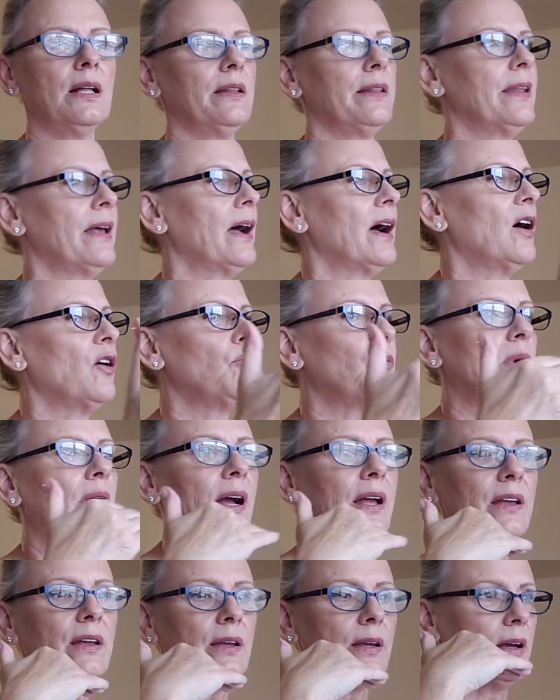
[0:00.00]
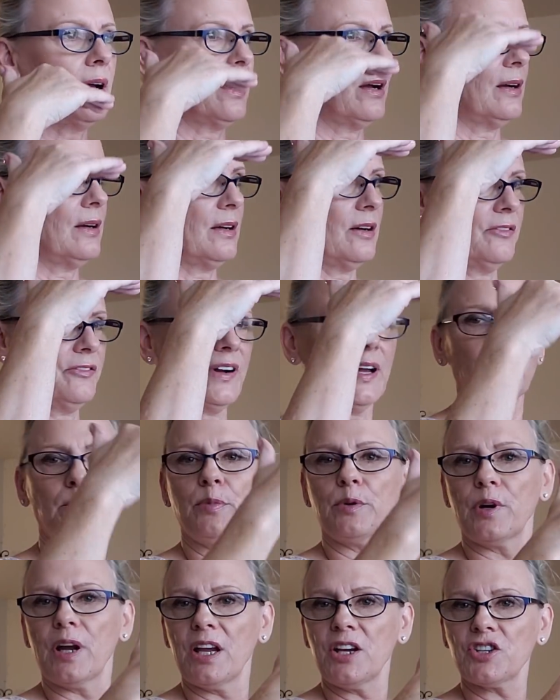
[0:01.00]
Now my
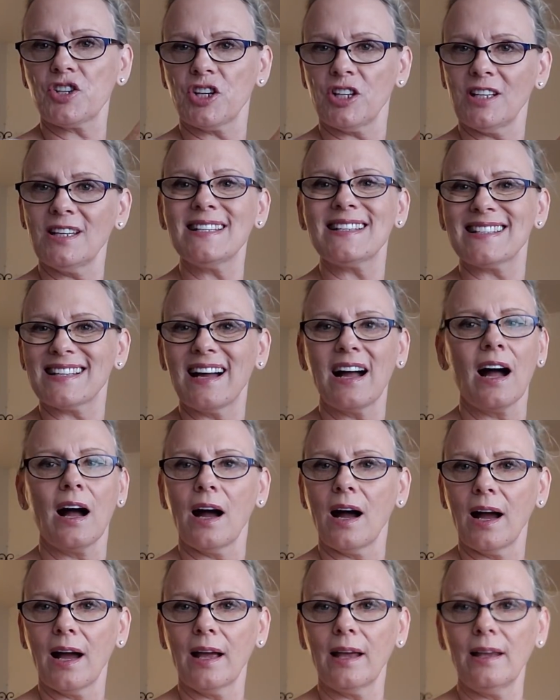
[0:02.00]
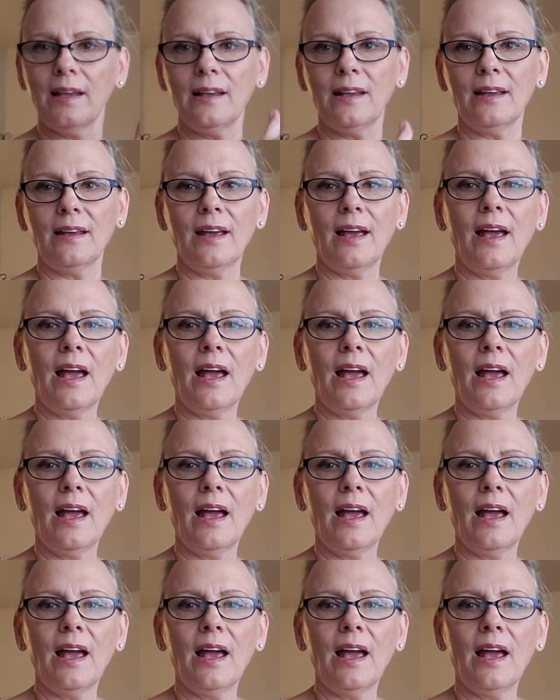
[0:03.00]
vibration is high,